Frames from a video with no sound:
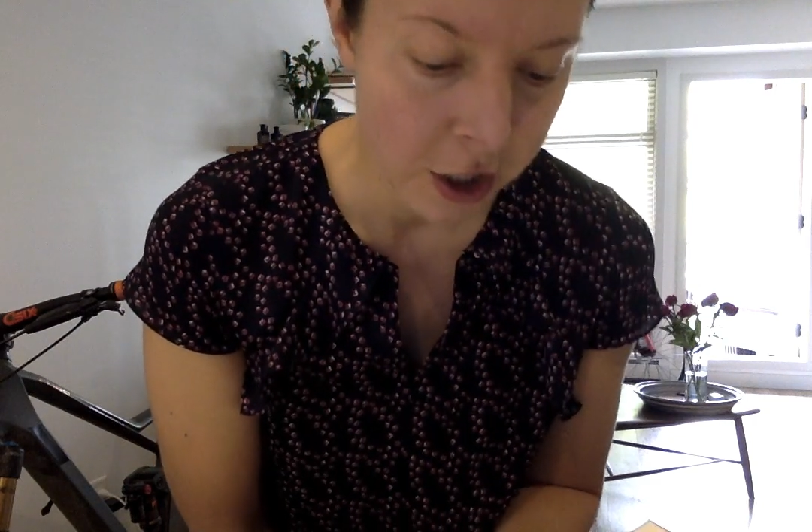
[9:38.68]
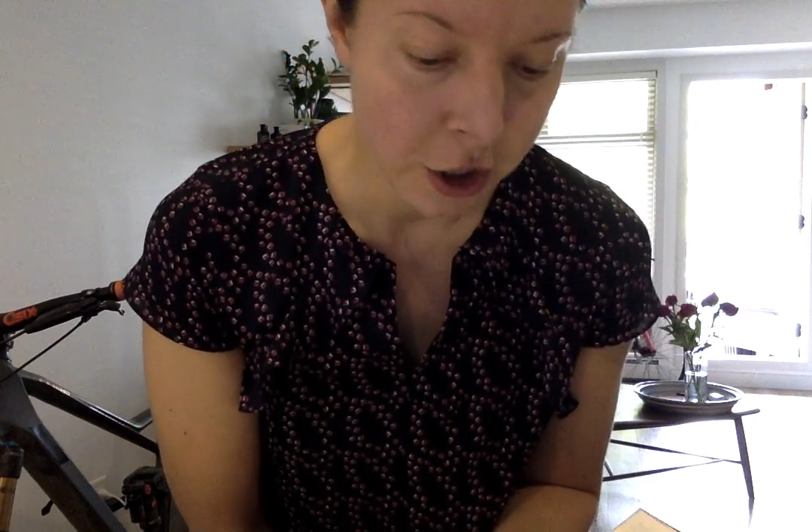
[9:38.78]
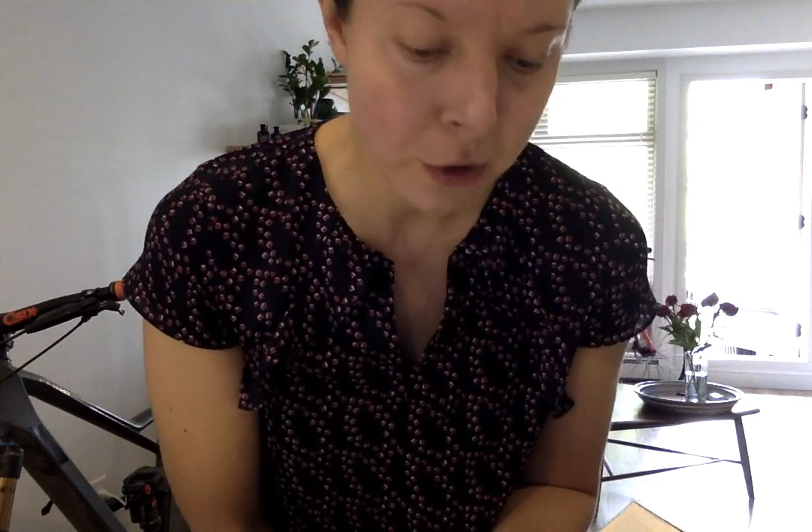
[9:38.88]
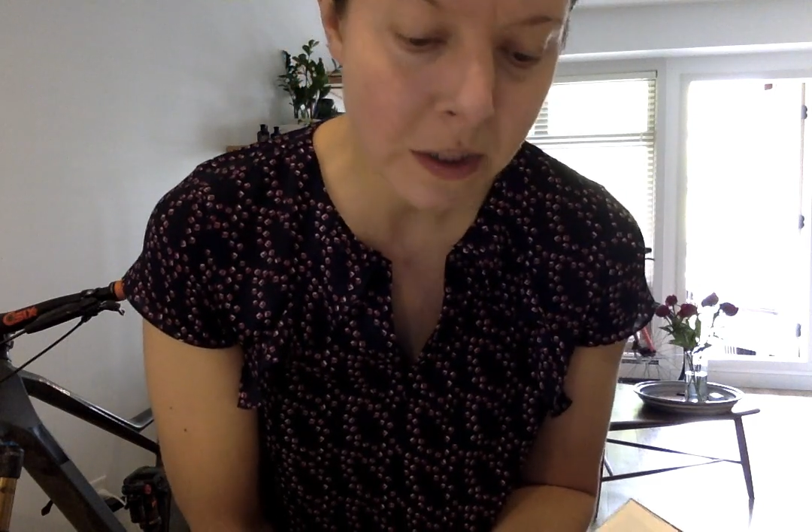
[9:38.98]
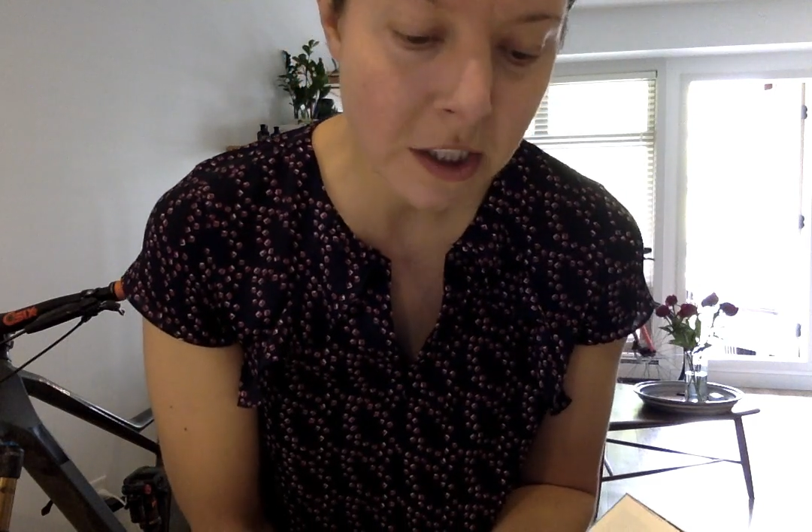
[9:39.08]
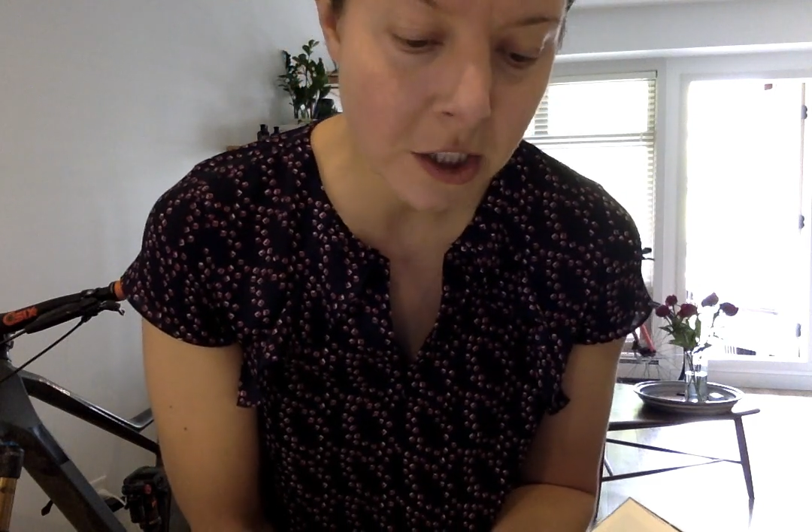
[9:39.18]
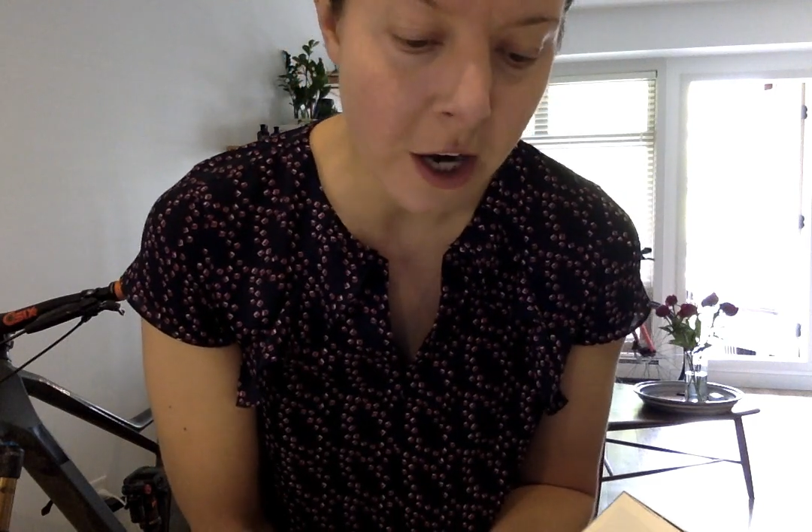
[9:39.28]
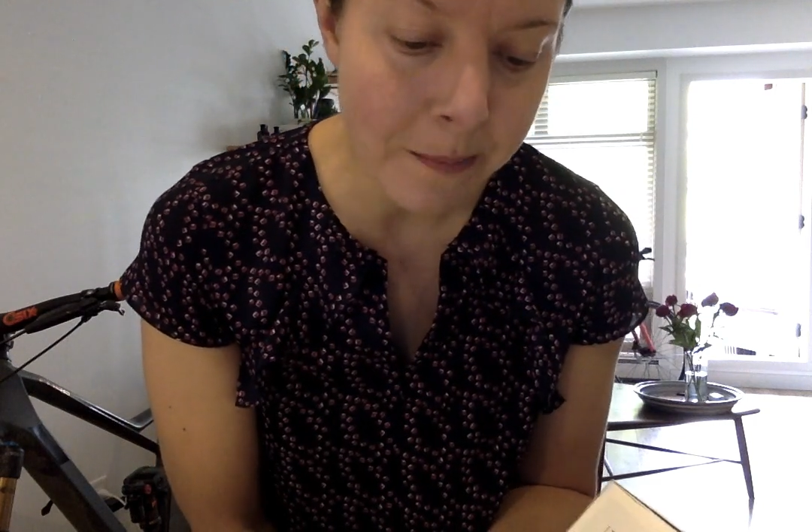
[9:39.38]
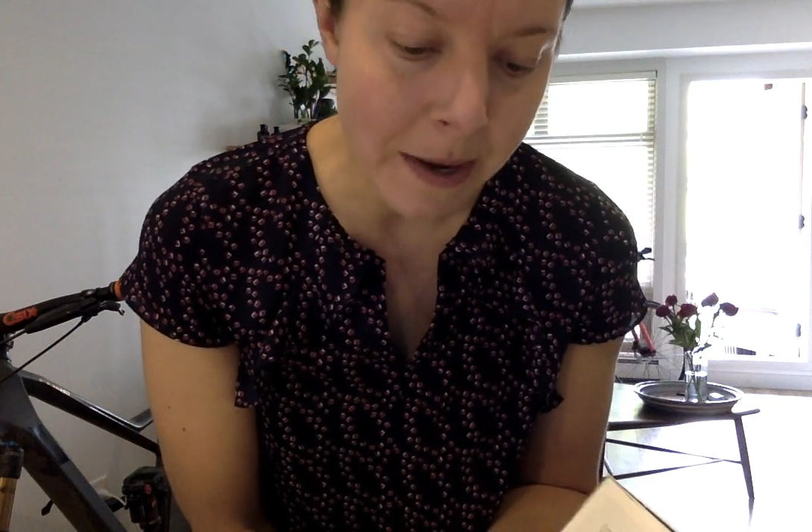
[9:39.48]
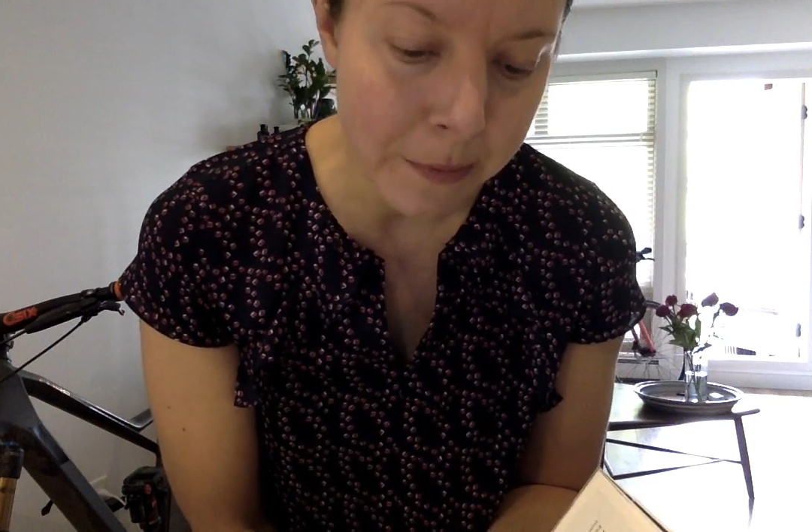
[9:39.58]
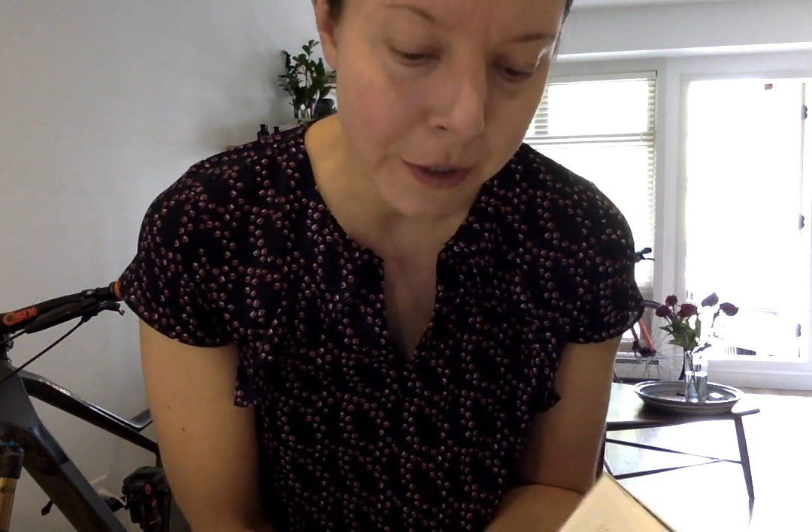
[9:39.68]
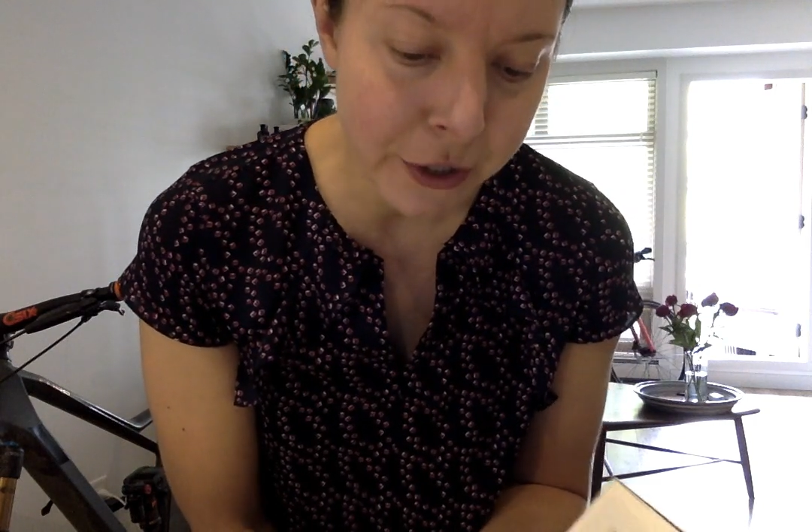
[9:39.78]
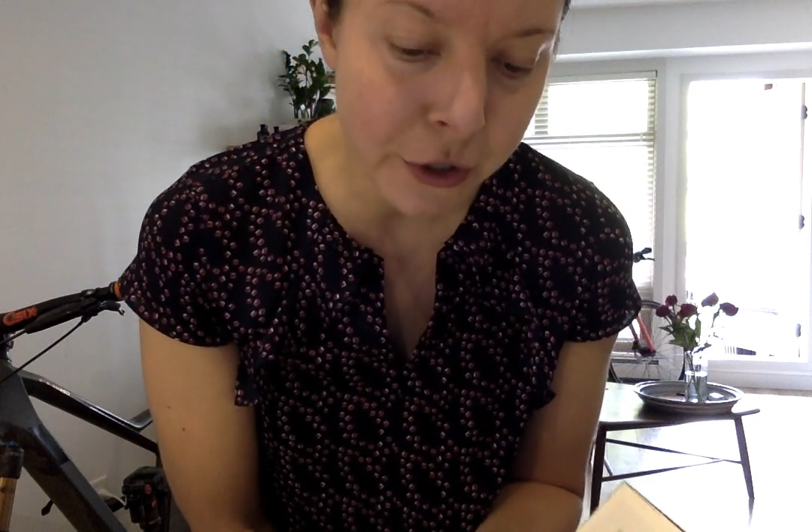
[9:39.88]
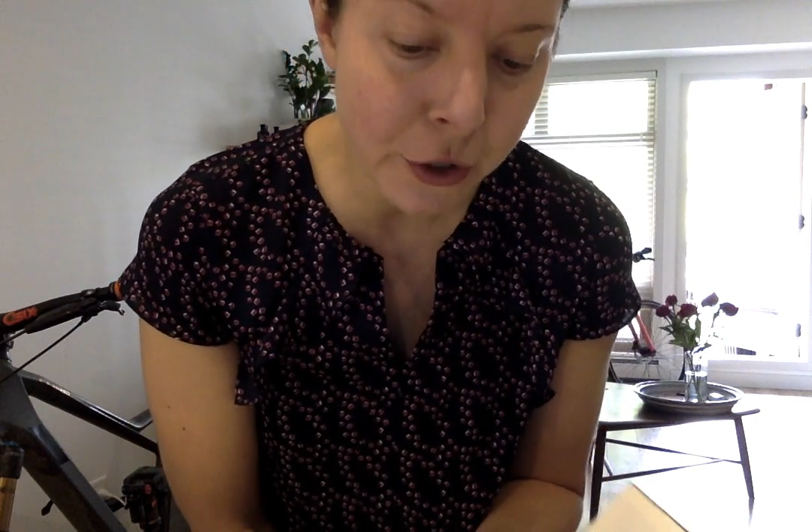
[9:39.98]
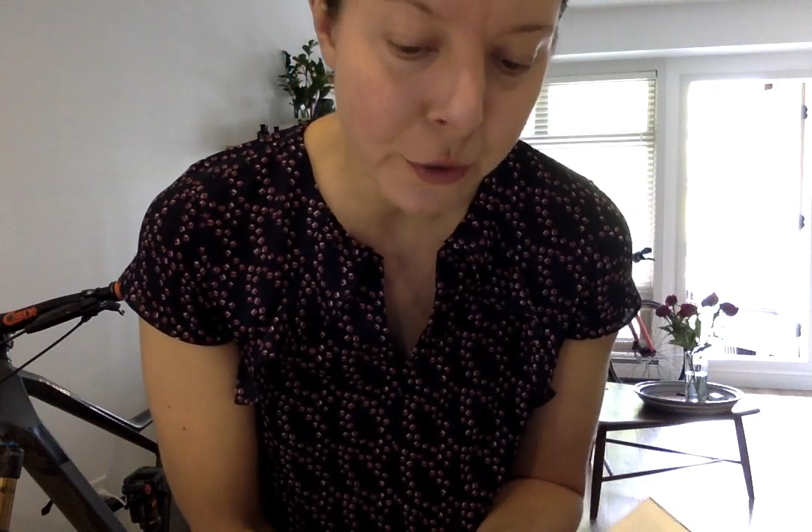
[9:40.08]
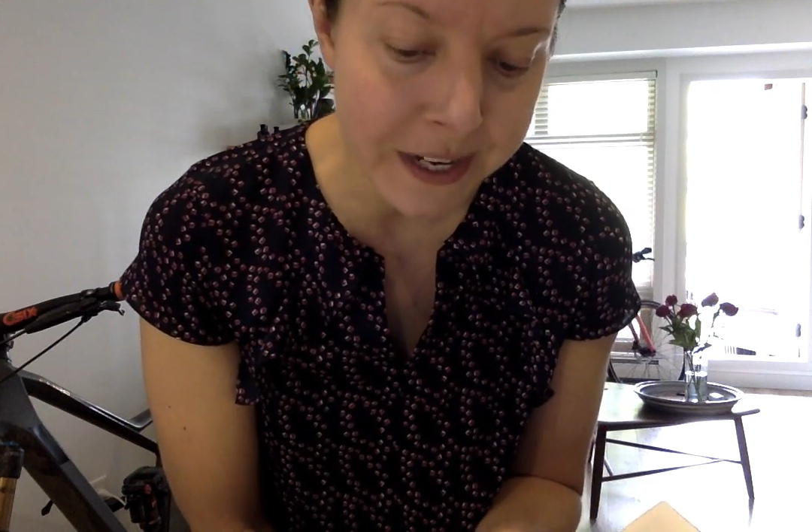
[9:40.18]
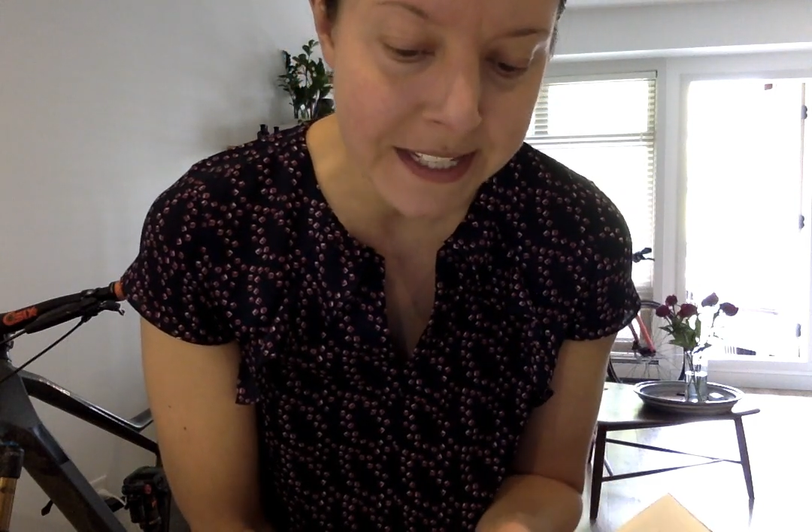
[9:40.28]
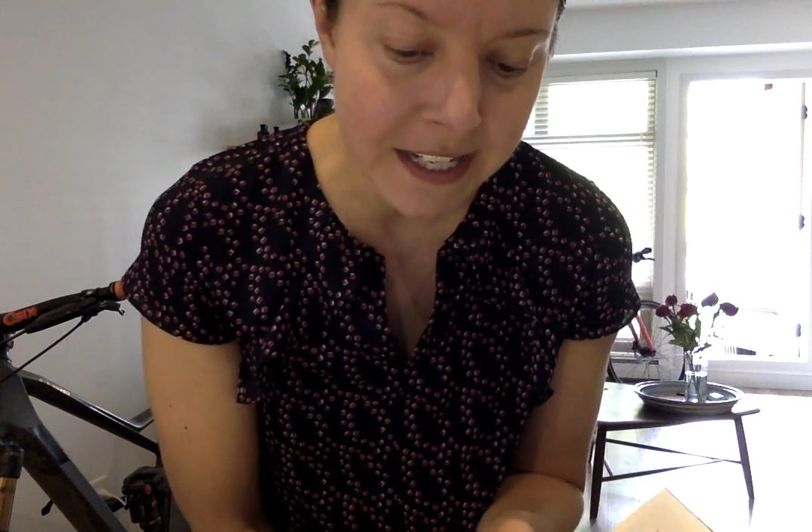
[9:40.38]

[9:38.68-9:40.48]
You can start by putting your crate